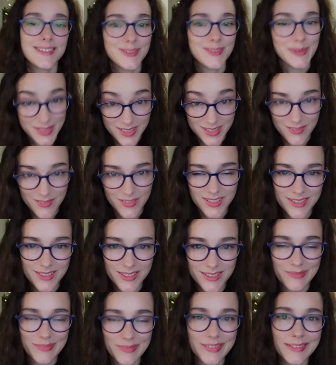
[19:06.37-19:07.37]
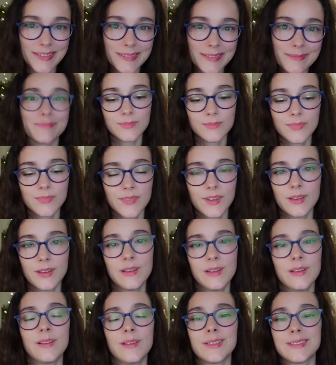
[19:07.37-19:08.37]
is receiving something.
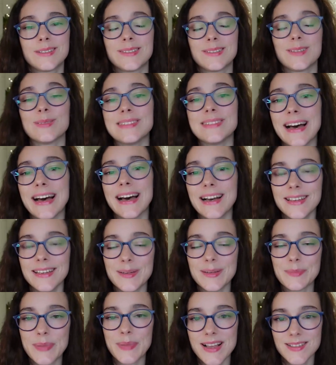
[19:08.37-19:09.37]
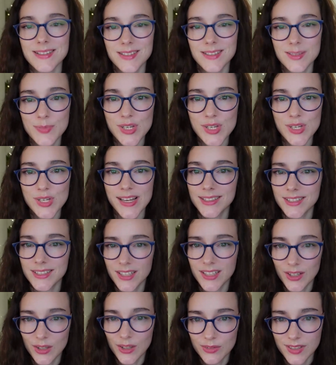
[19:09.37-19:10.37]
So daję prezent
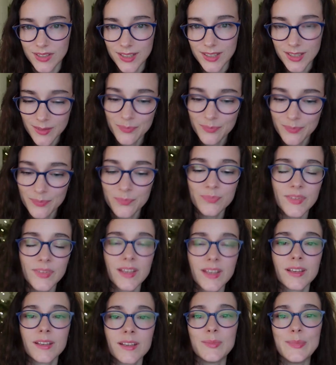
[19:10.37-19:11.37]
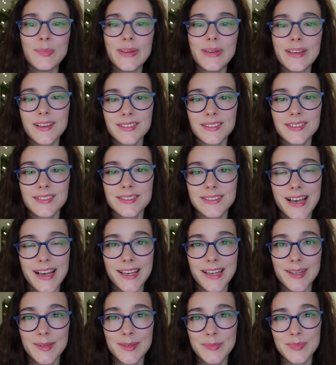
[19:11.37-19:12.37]
przyjacielowi means
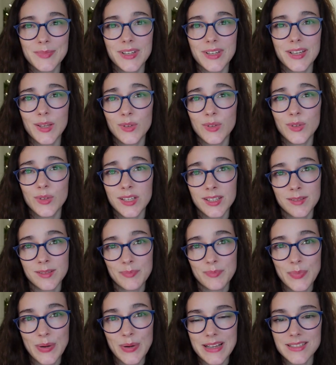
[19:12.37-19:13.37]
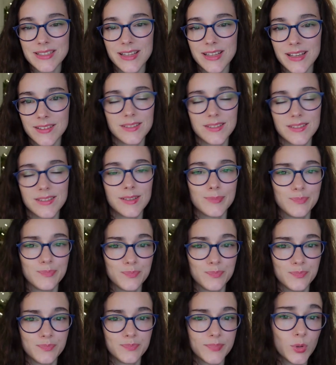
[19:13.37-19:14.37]
I am giving present
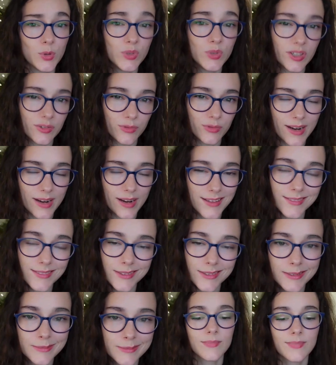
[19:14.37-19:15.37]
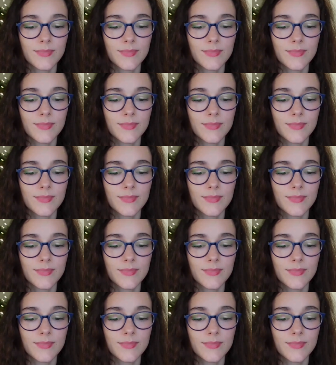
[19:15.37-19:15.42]
to the friend.